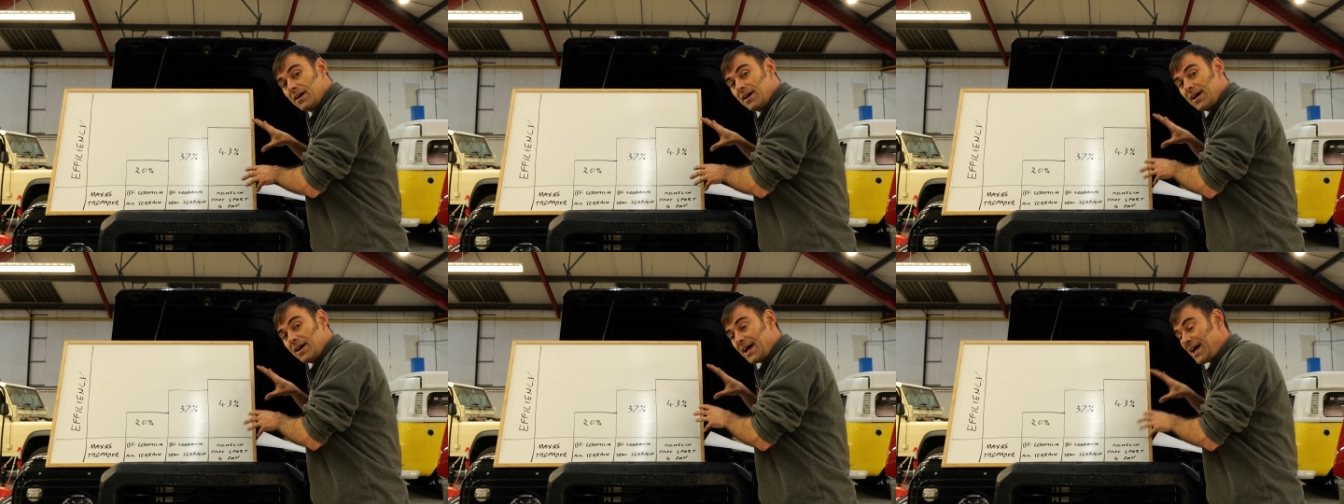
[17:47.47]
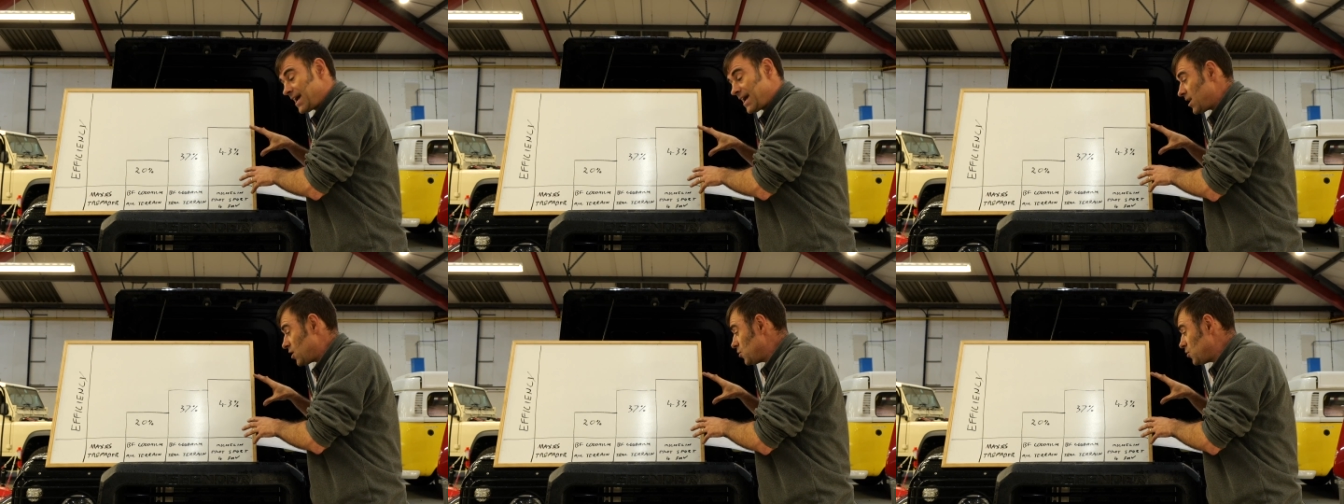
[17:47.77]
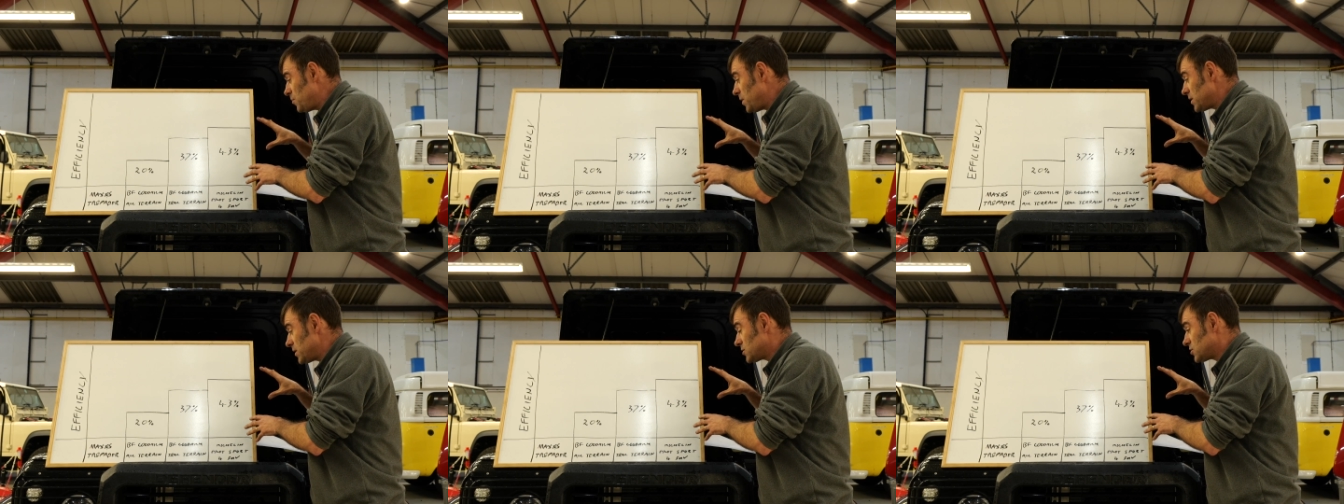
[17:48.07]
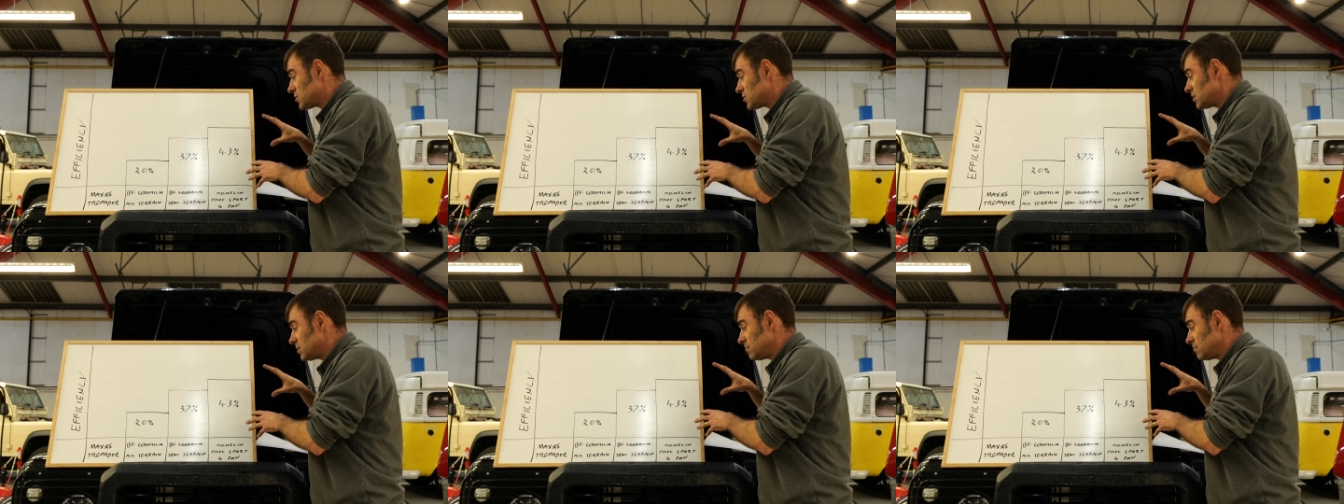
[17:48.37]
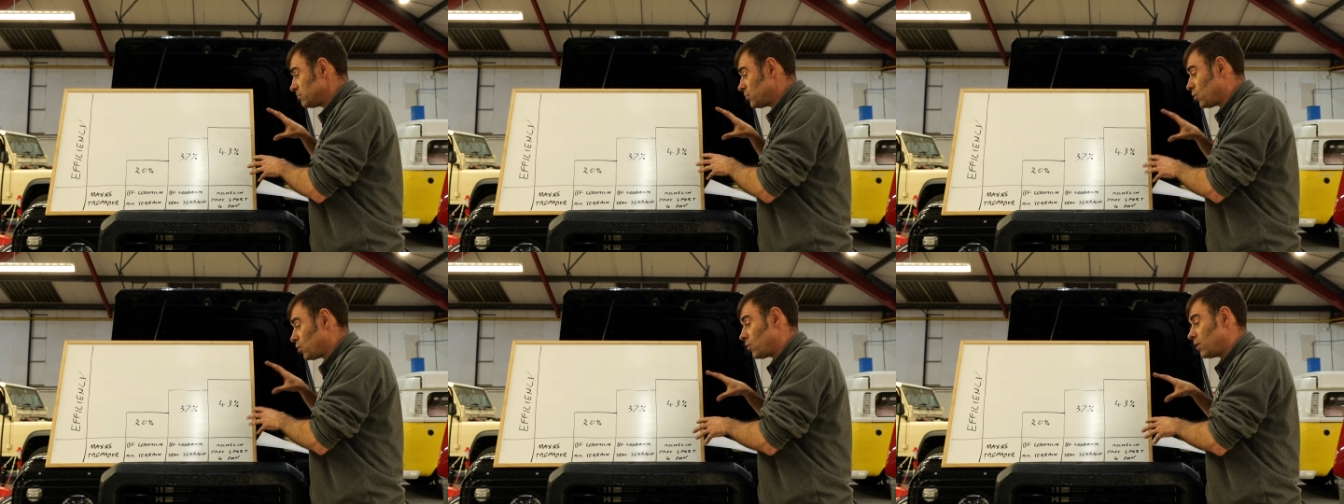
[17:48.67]
how much
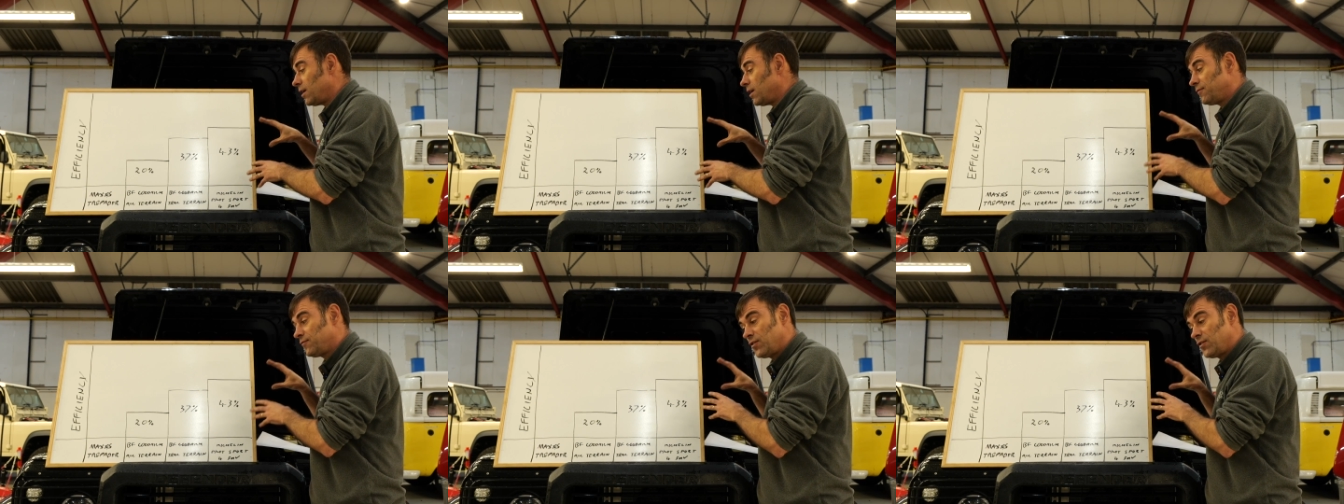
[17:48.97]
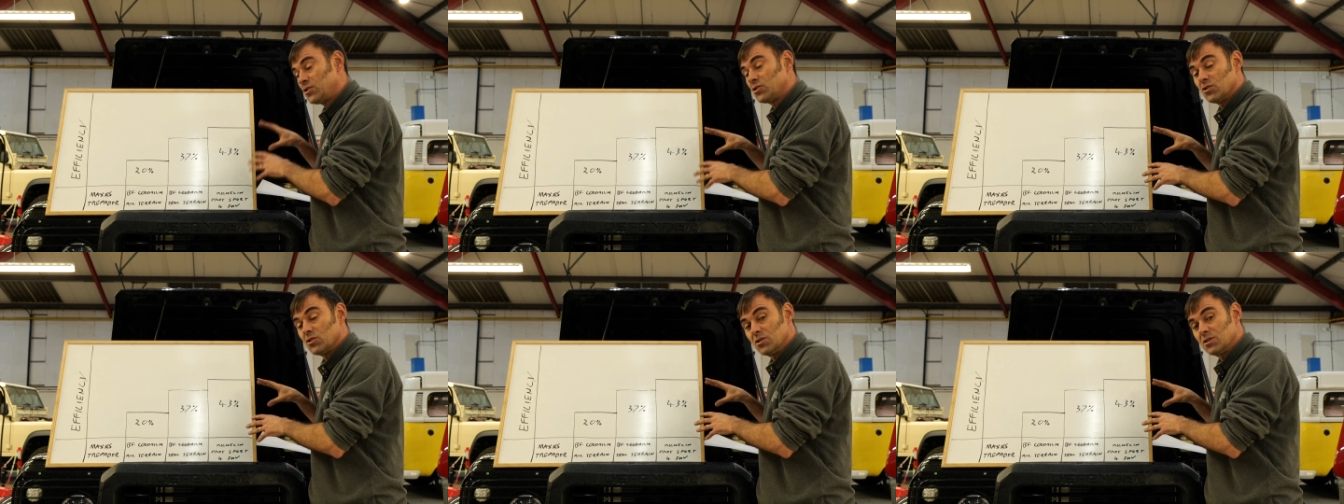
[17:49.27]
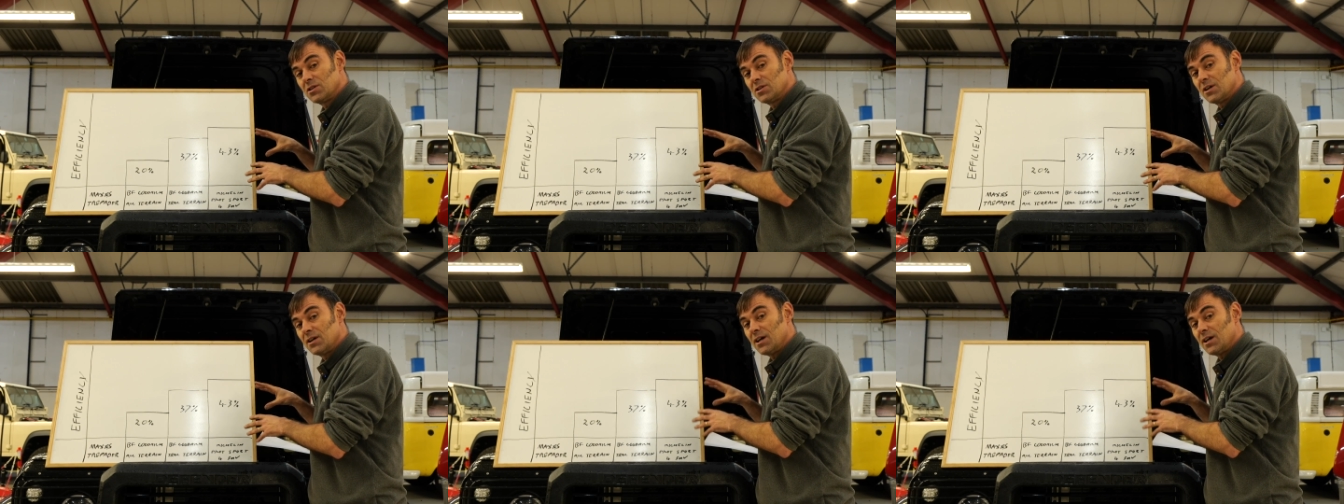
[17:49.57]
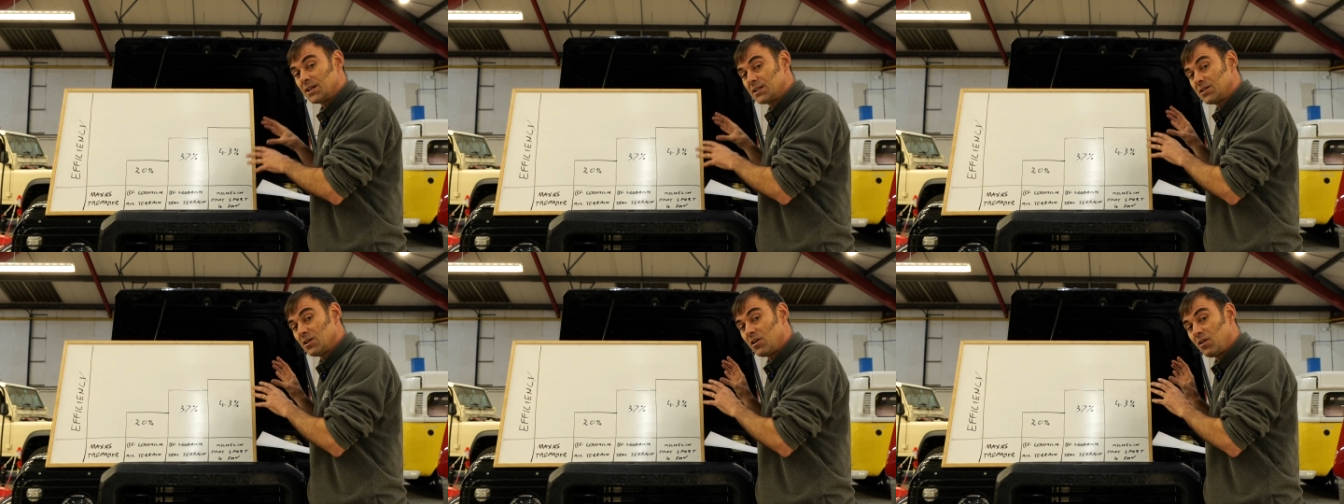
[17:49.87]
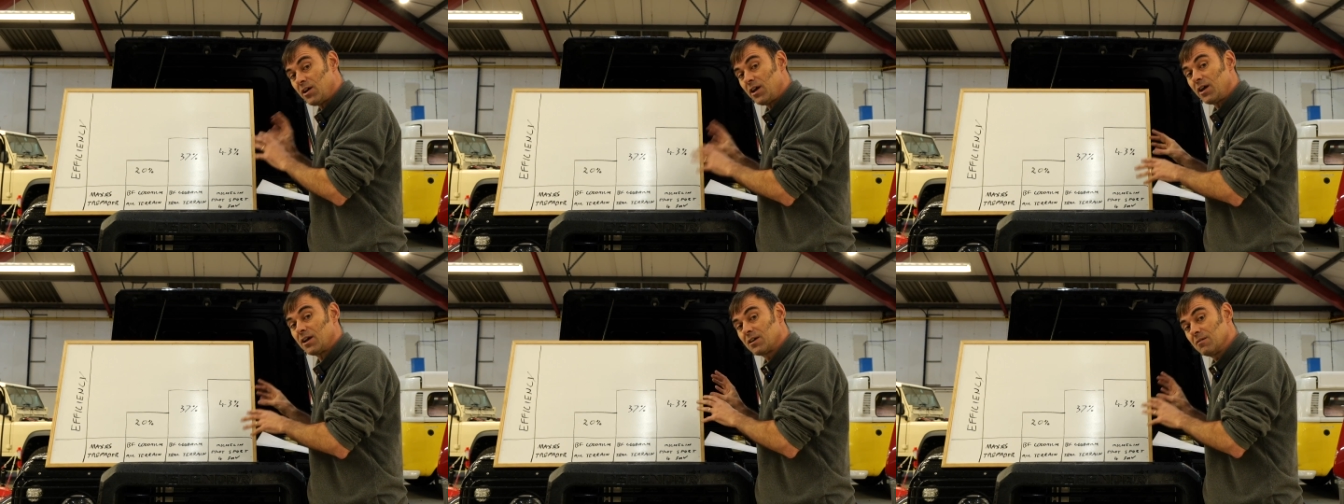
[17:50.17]
more efficient a
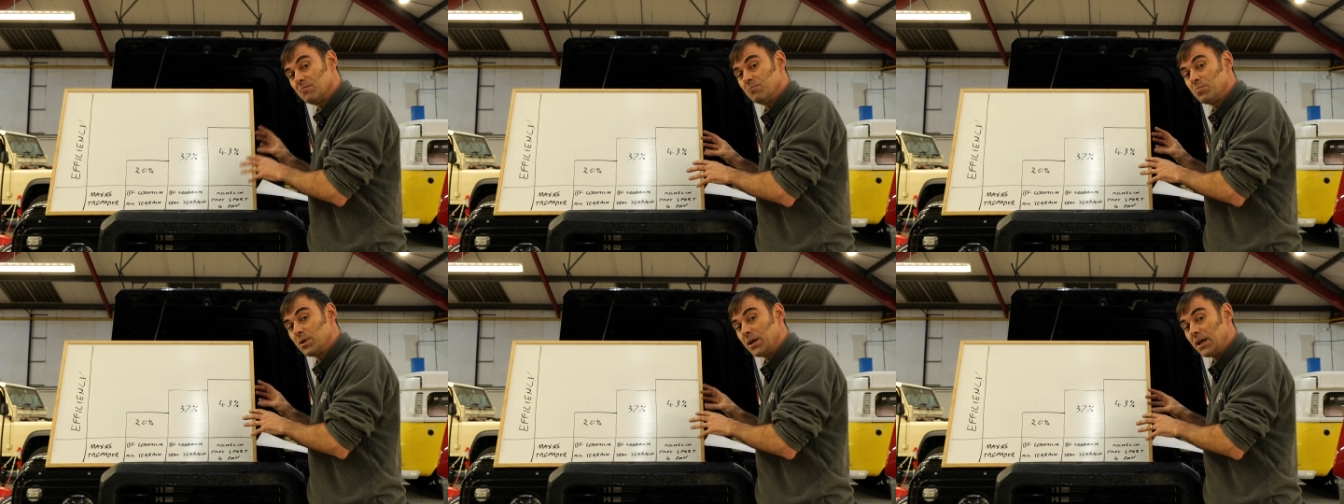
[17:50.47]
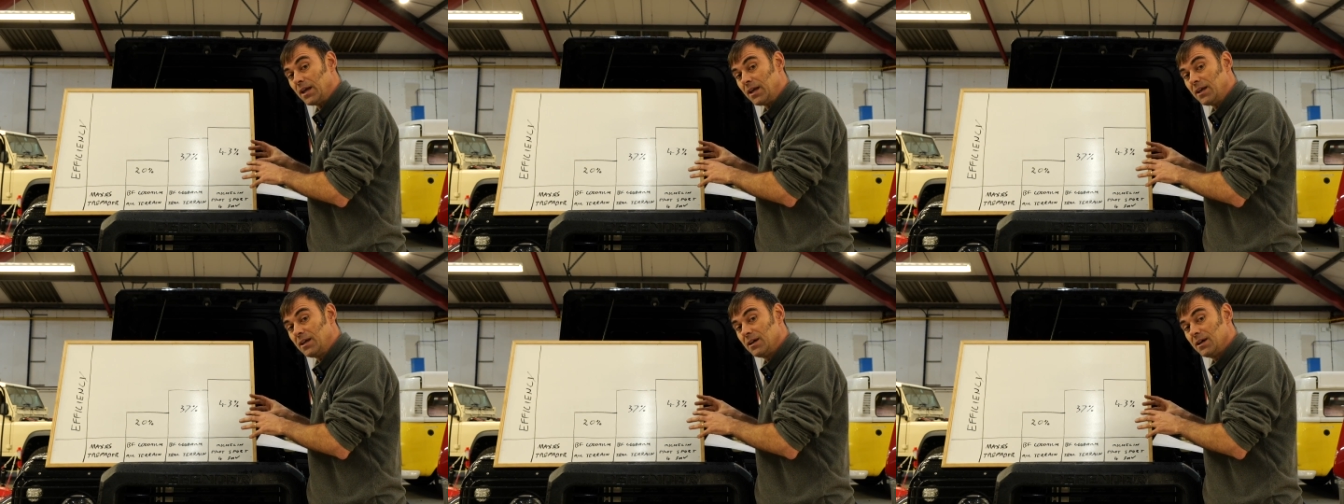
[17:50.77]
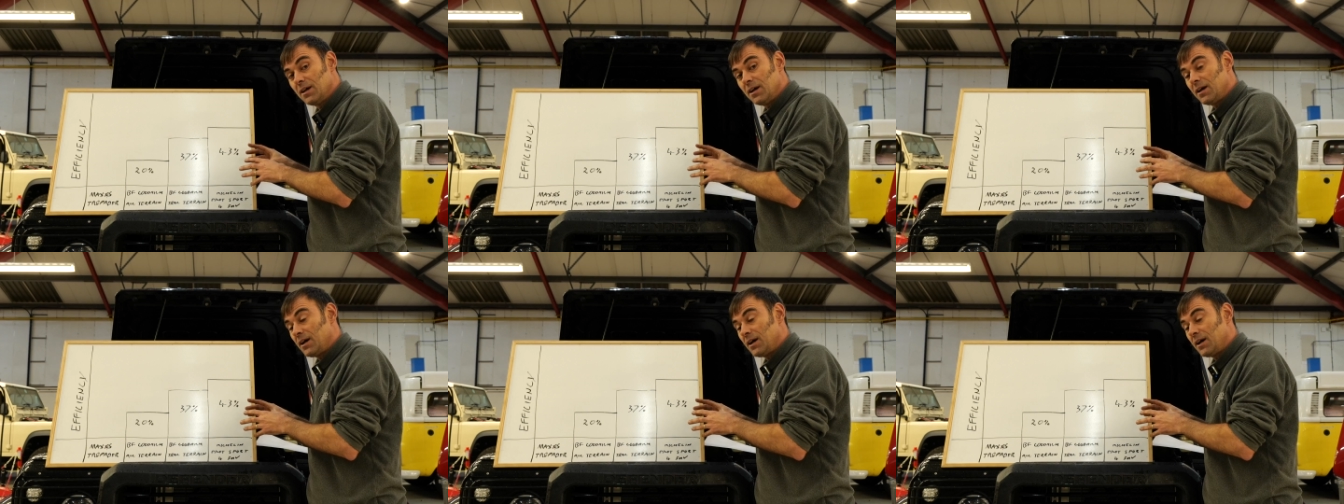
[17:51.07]
tyre can be